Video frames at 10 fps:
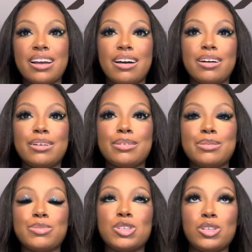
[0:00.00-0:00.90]

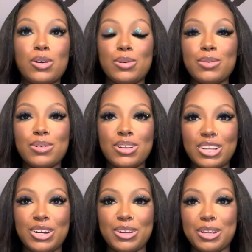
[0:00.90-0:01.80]
um, so
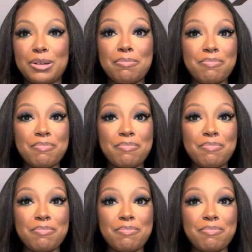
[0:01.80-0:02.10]
clearly